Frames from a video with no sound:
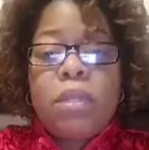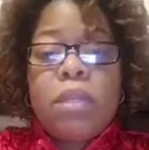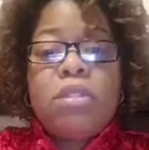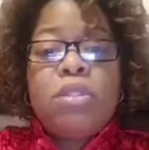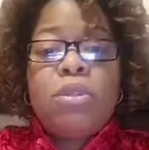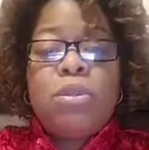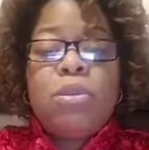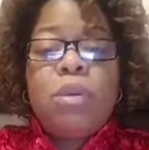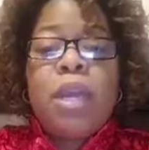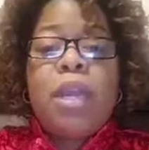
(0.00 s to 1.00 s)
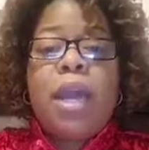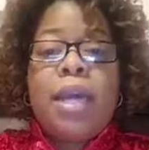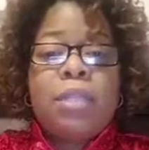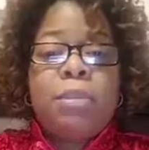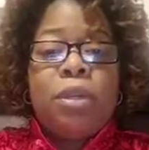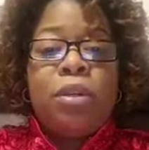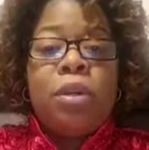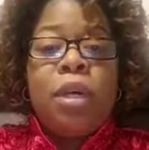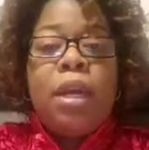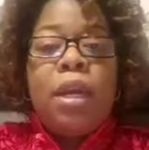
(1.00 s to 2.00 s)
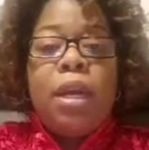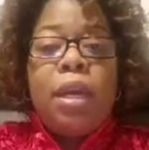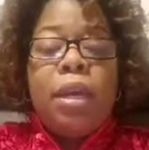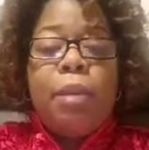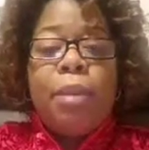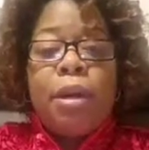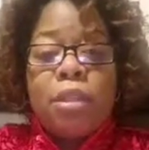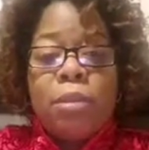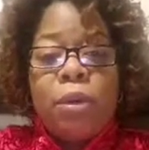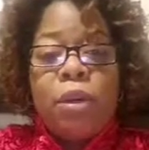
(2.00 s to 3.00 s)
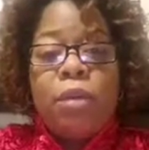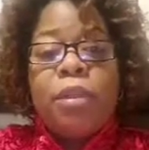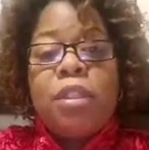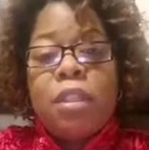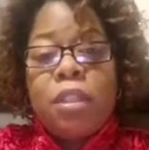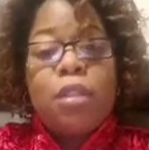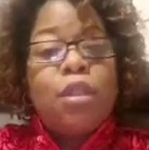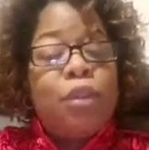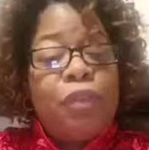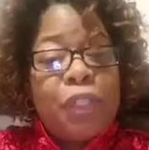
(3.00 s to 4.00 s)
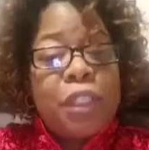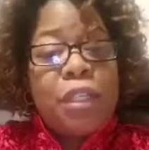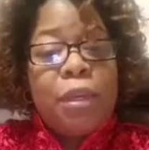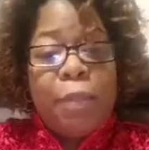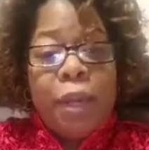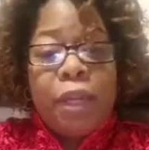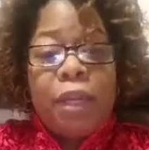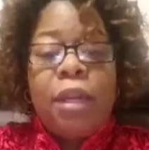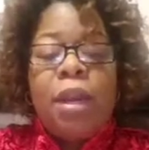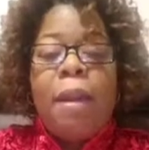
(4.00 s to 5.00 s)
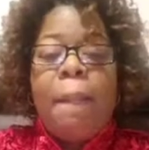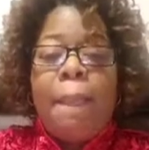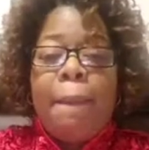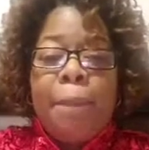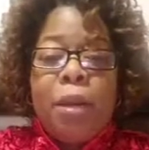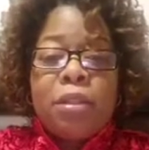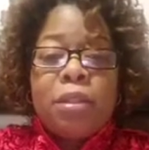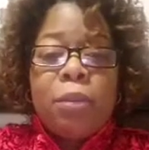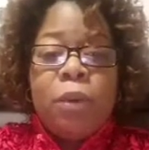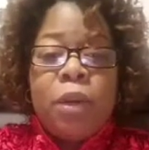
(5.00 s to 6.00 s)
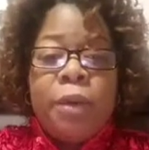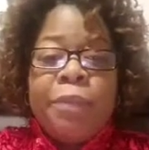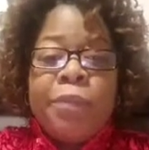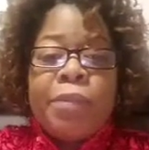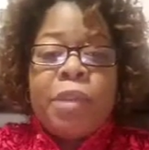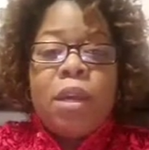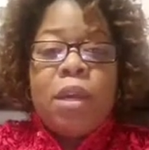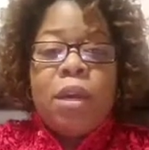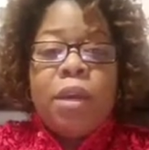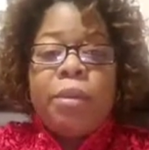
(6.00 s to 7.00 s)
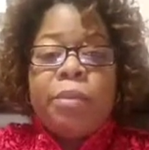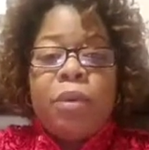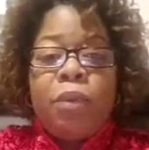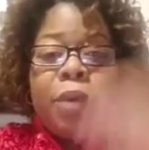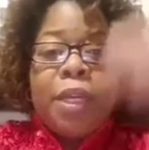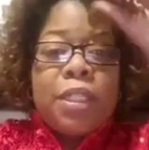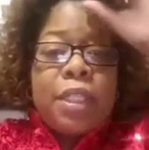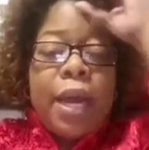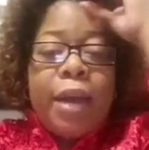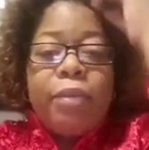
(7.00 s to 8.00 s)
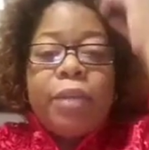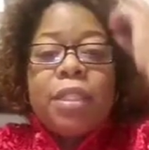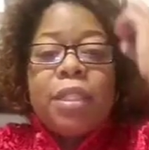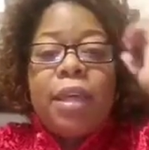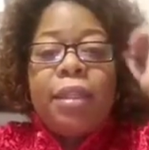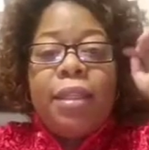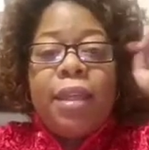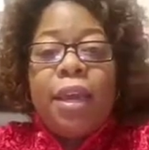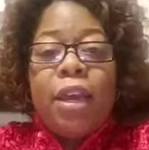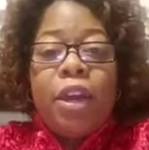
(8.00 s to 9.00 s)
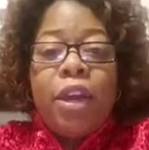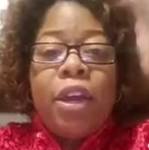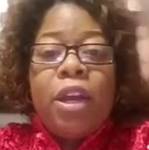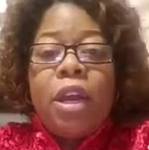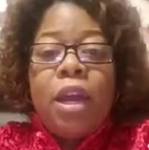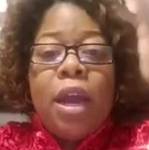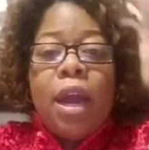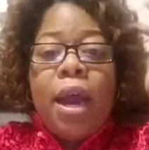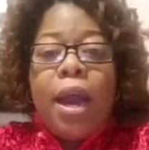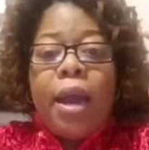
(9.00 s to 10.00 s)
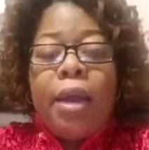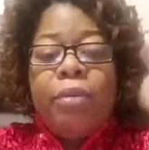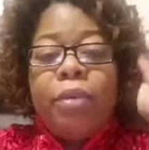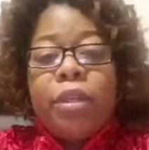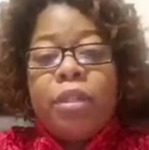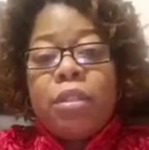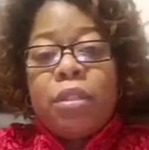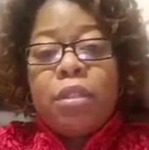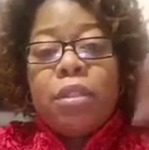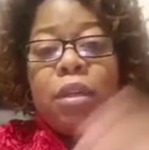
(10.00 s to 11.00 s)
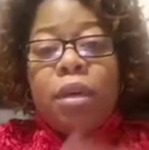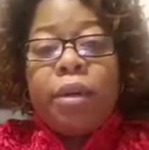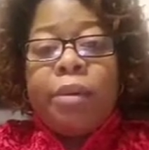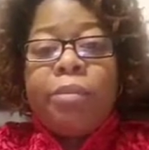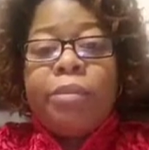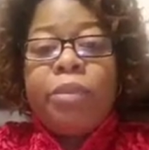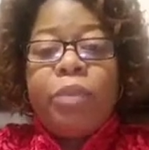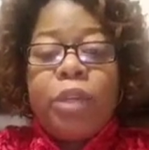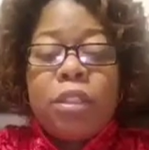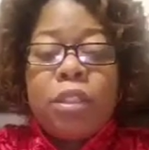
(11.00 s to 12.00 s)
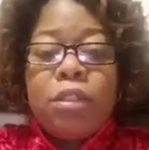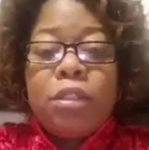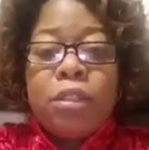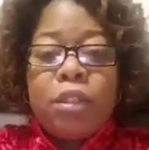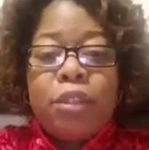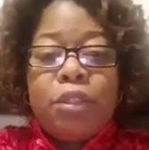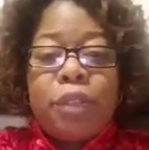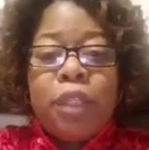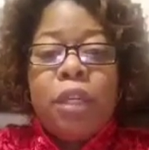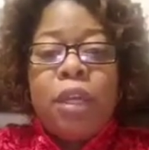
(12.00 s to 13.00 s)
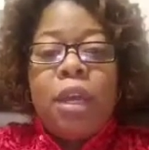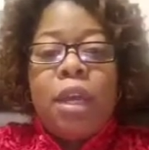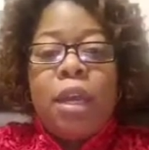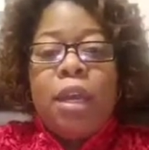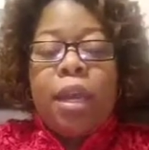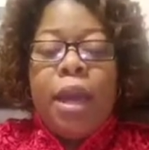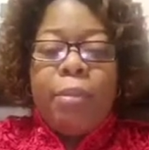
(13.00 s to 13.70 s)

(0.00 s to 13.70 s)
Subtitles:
to a hospital in Baltimore, which is the University of Maryland in Baltimore. Once I was there, I was rushed into surgery, and I'm